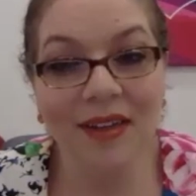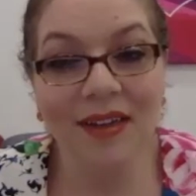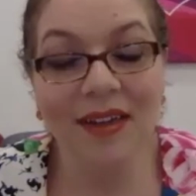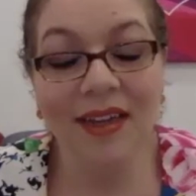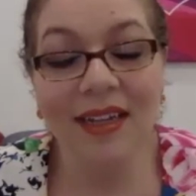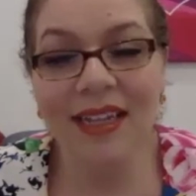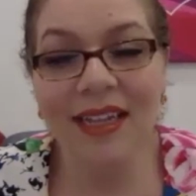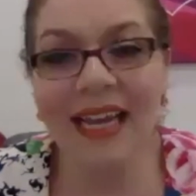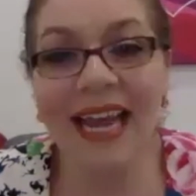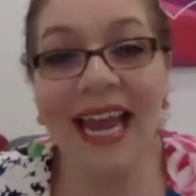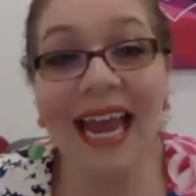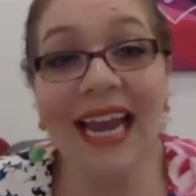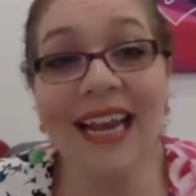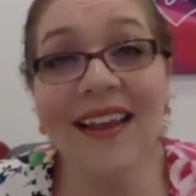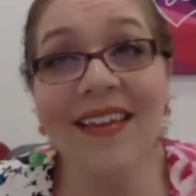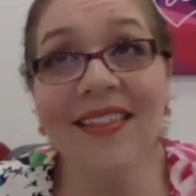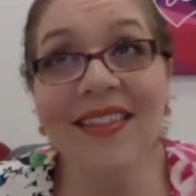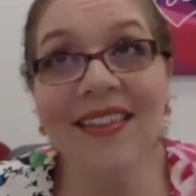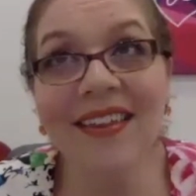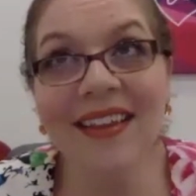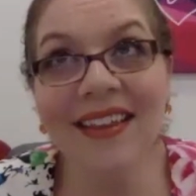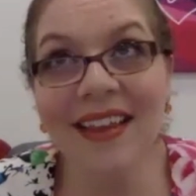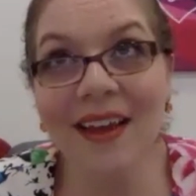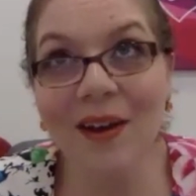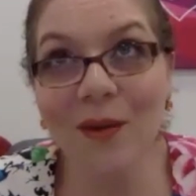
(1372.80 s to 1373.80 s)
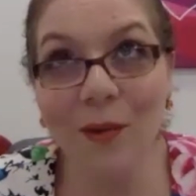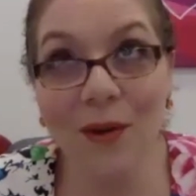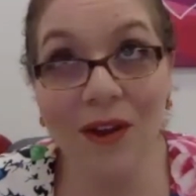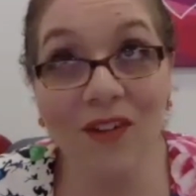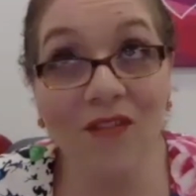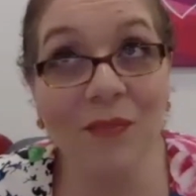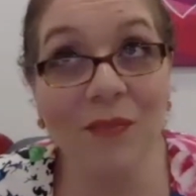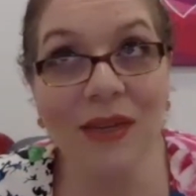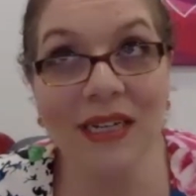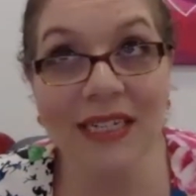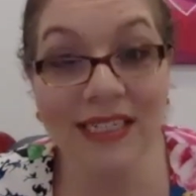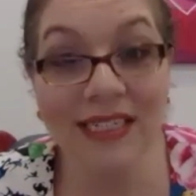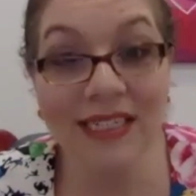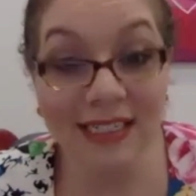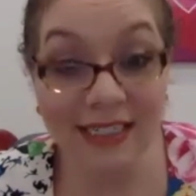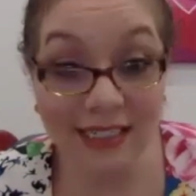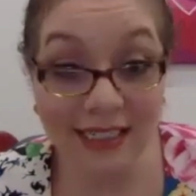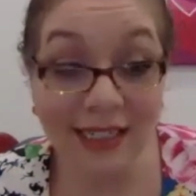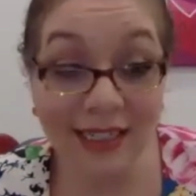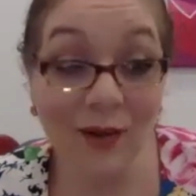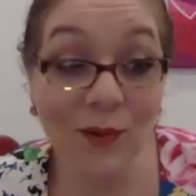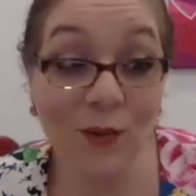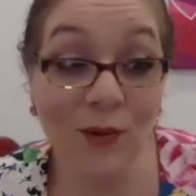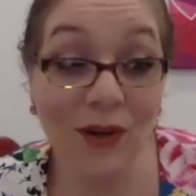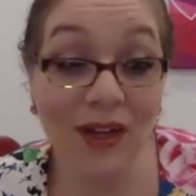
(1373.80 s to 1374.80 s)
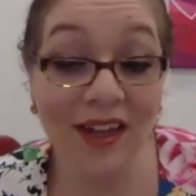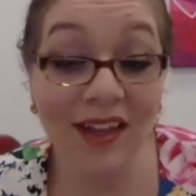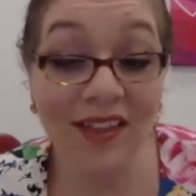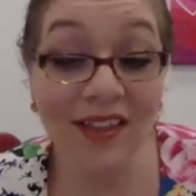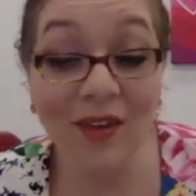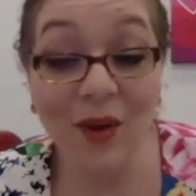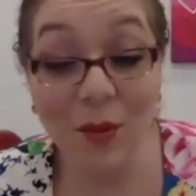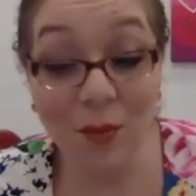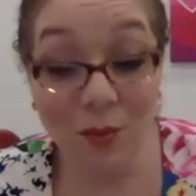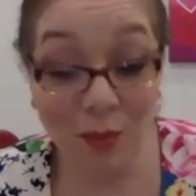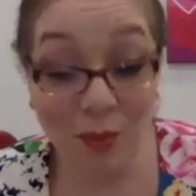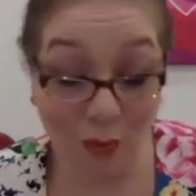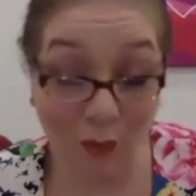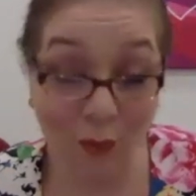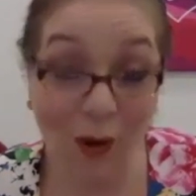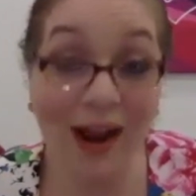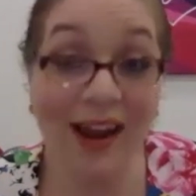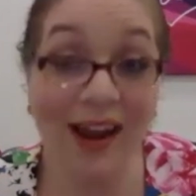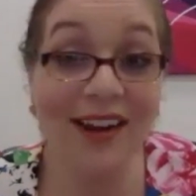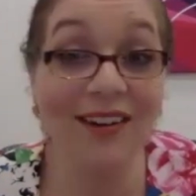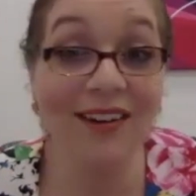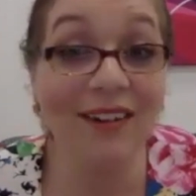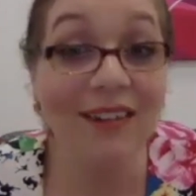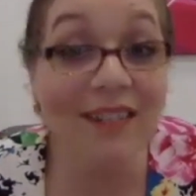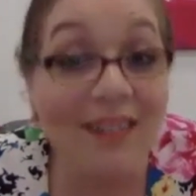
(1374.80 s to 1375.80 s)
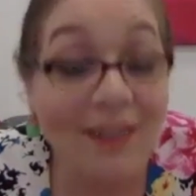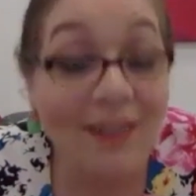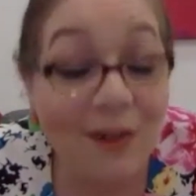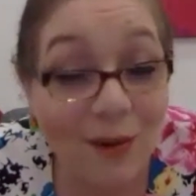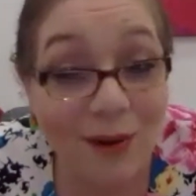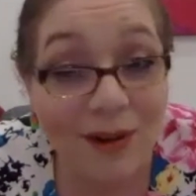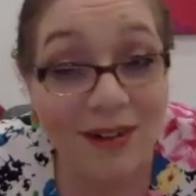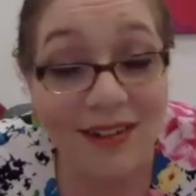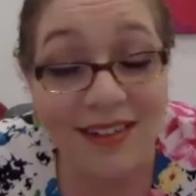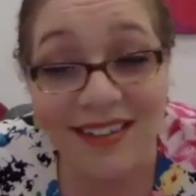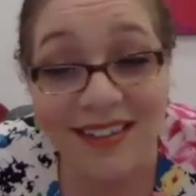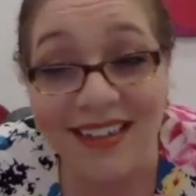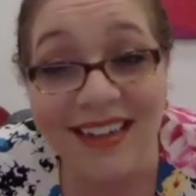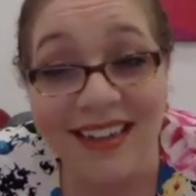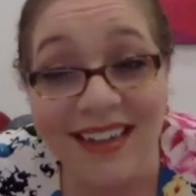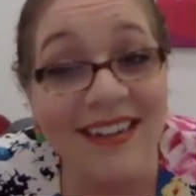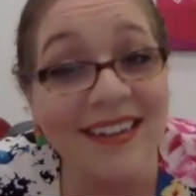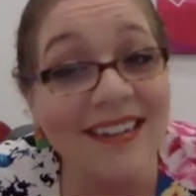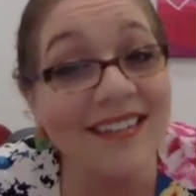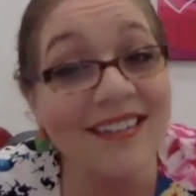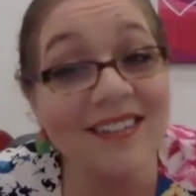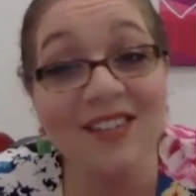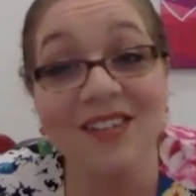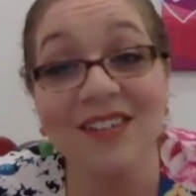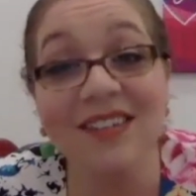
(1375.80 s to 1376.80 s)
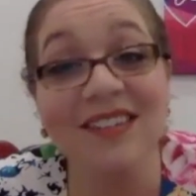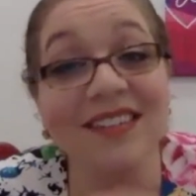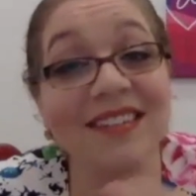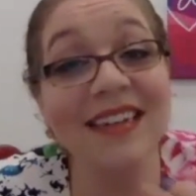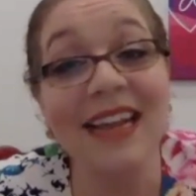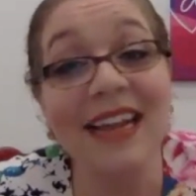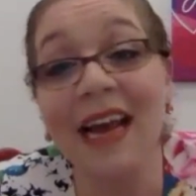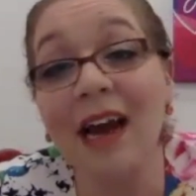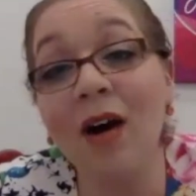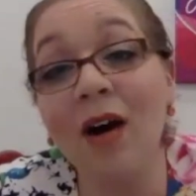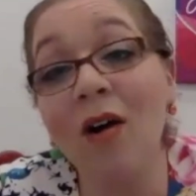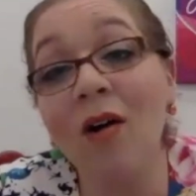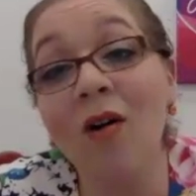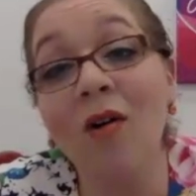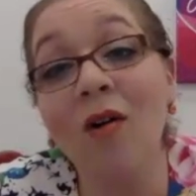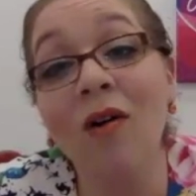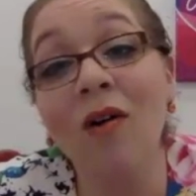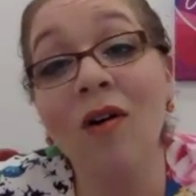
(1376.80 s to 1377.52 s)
And like anything that we've been dealing with prior to quarantine is just now